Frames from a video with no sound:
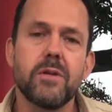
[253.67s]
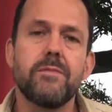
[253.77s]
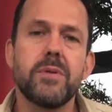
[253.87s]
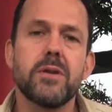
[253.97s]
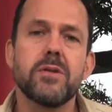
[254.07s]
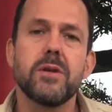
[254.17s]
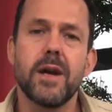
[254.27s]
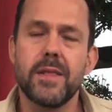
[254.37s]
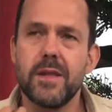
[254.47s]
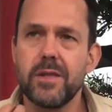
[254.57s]
of bitter,
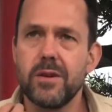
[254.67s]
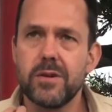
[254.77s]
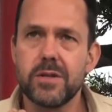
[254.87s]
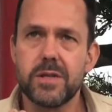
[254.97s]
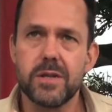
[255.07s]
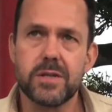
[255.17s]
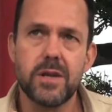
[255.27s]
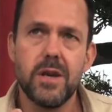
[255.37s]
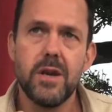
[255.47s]
and then there is this